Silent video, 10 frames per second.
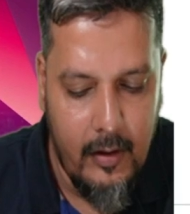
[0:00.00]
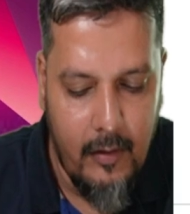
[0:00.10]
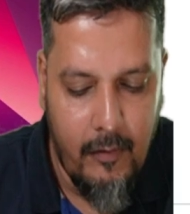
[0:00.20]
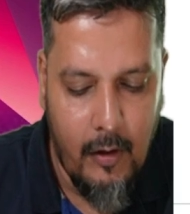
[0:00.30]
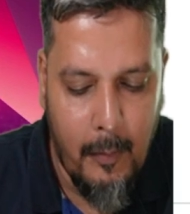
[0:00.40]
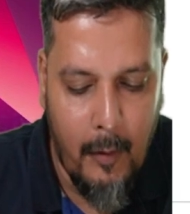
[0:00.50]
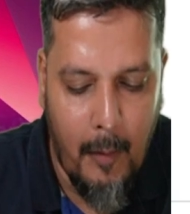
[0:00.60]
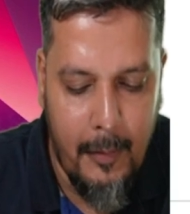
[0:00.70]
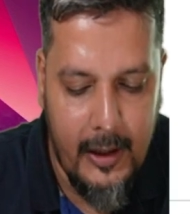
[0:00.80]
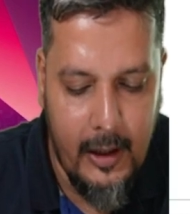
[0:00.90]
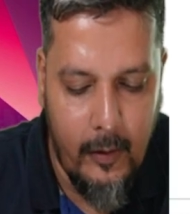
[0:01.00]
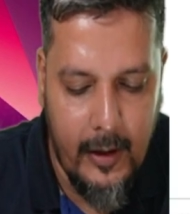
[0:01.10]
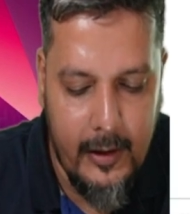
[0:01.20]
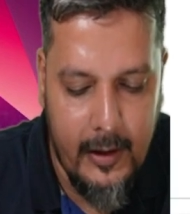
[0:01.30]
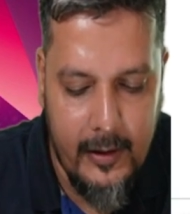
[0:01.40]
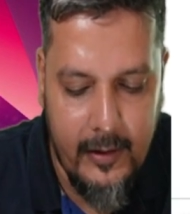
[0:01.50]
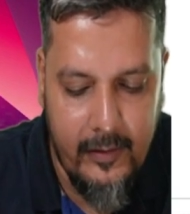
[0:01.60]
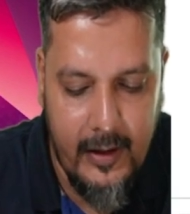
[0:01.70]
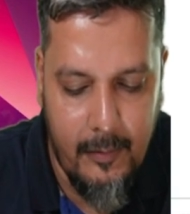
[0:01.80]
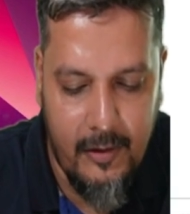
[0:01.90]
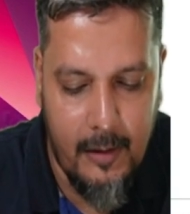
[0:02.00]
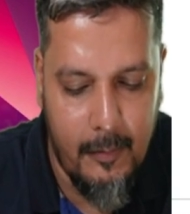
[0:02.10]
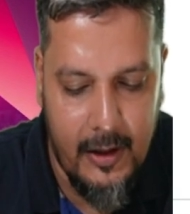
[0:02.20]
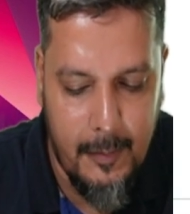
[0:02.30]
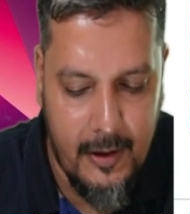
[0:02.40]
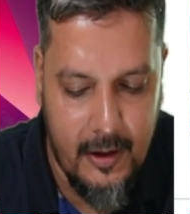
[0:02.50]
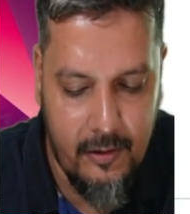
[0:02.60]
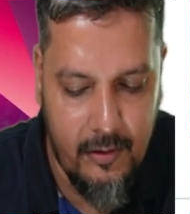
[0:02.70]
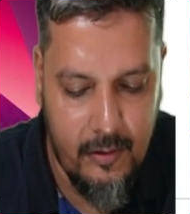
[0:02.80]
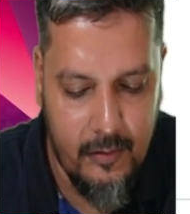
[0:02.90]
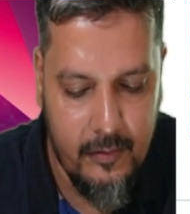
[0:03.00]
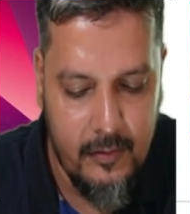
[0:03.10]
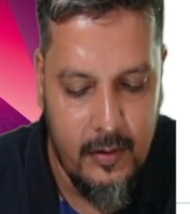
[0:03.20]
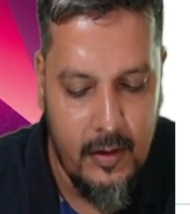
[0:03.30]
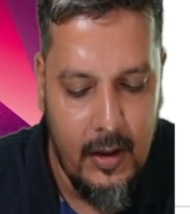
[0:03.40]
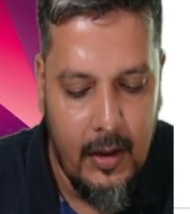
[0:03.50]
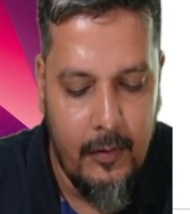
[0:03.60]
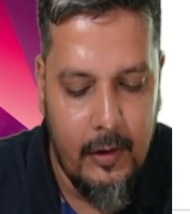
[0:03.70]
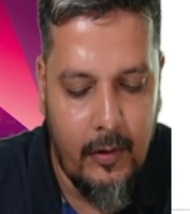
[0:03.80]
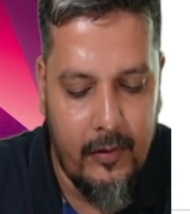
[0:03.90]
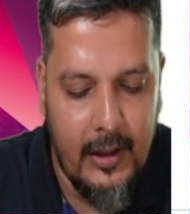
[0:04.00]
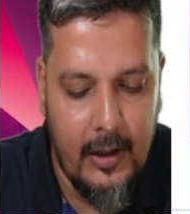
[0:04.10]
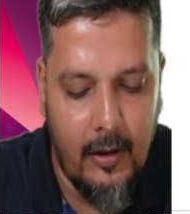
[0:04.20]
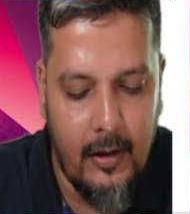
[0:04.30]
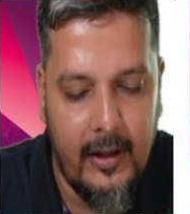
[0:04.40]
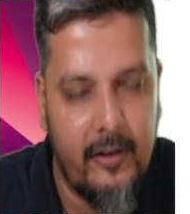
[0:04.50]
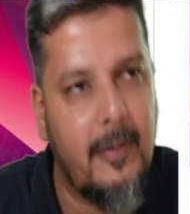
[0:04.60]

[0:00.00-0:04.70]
for a property located in the same state, Madhya Pradesh, which was taken on lease by the